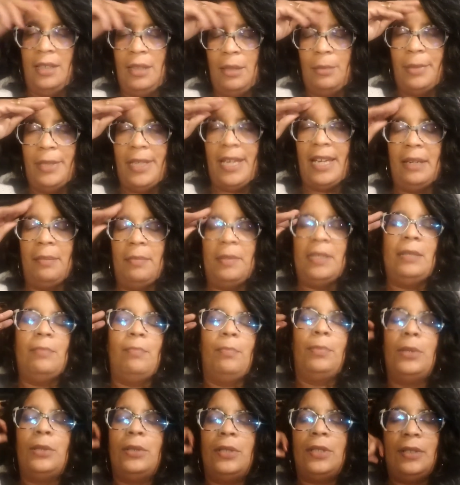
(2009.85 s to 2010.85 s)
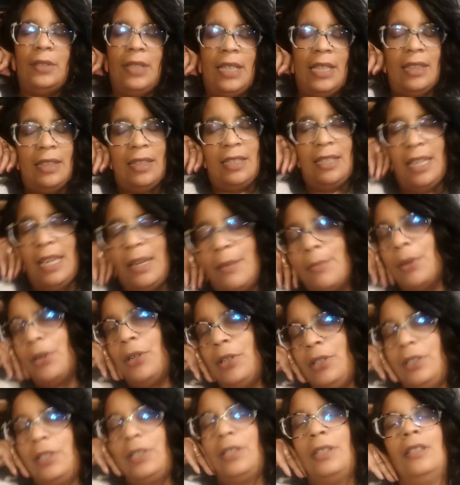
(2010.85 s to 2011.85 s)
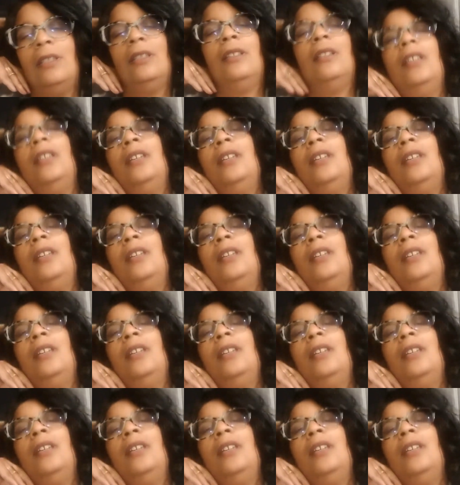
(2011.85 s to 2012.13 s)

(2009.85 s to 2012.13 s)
the black people in the neighborhood